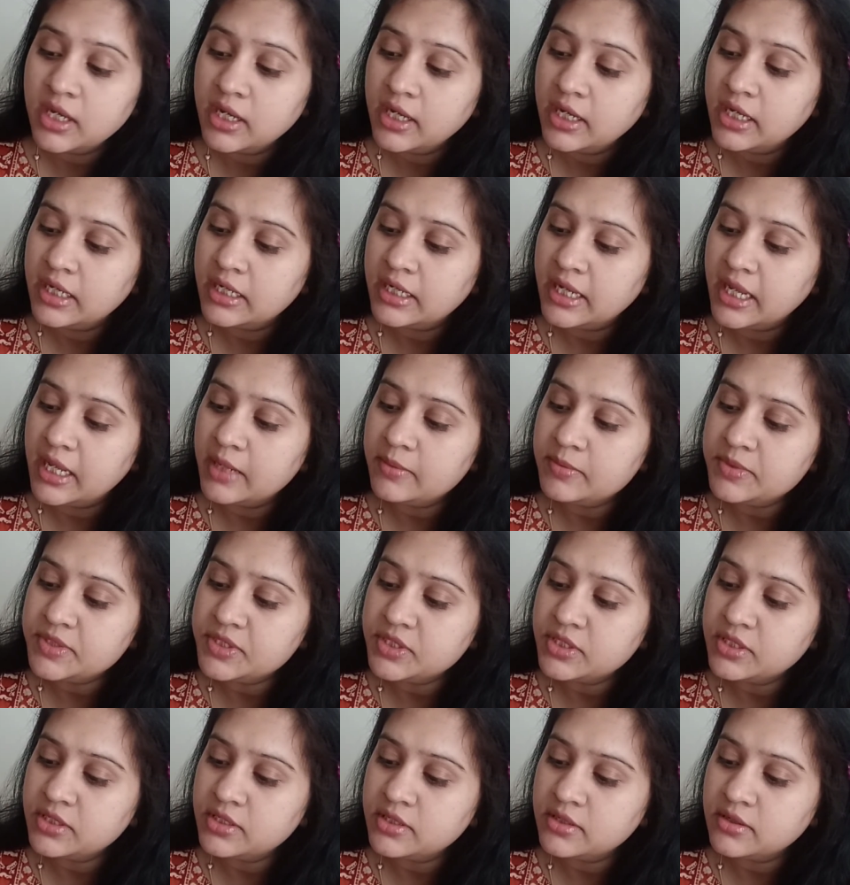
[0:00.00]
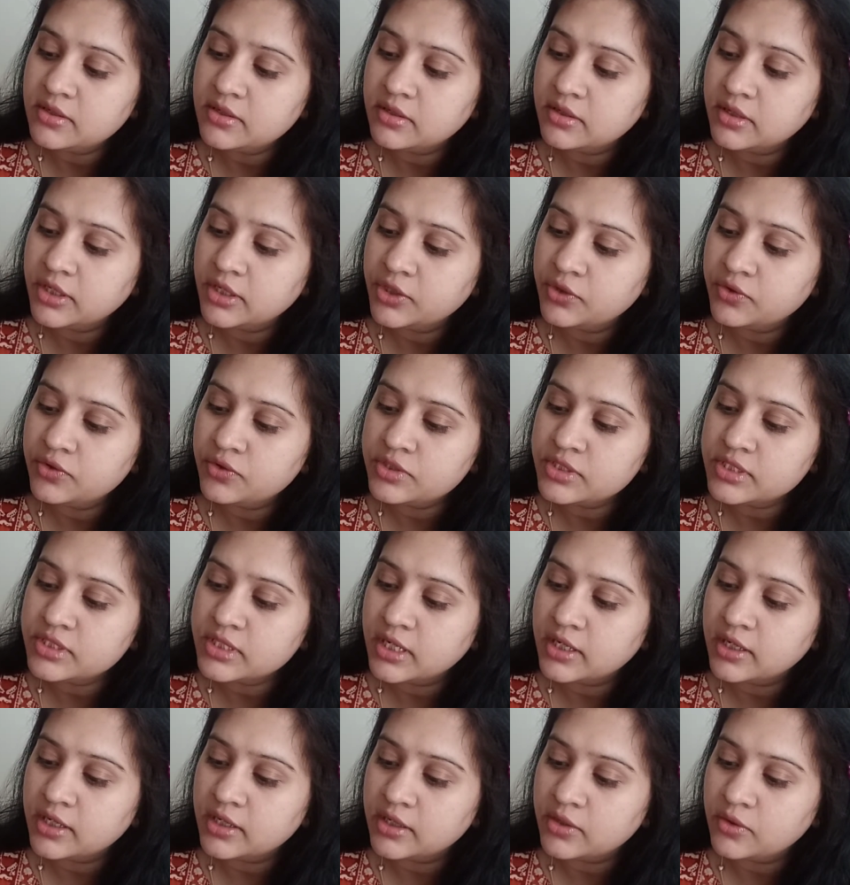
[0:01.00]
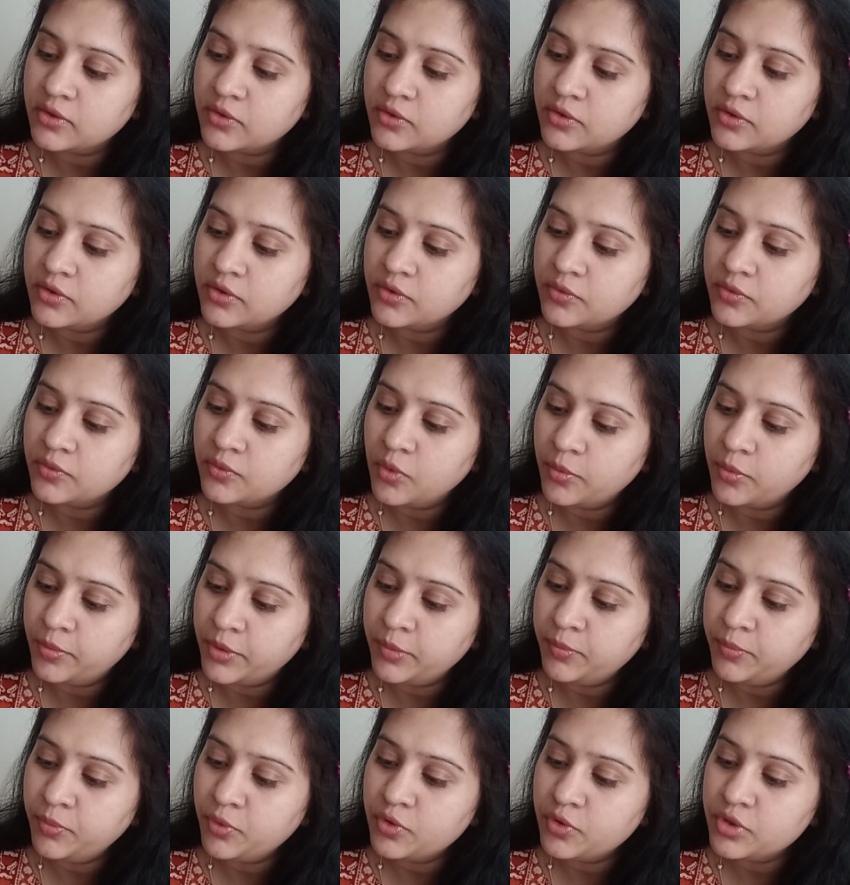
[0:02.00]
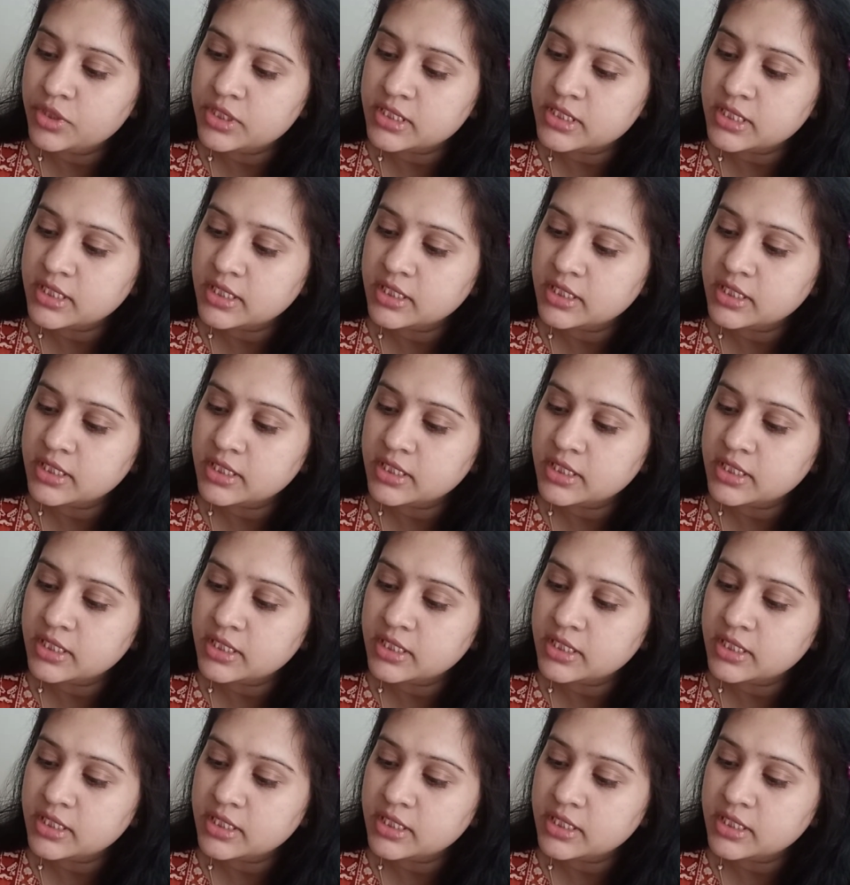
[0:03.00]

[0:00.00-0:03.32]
It helps in open pores.